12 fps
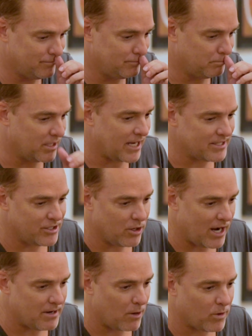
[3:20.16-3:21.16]
But
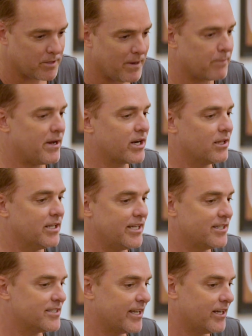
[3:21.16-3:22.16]
I want to make them out of clay
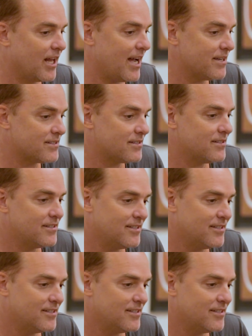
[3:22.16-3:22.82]
because they can last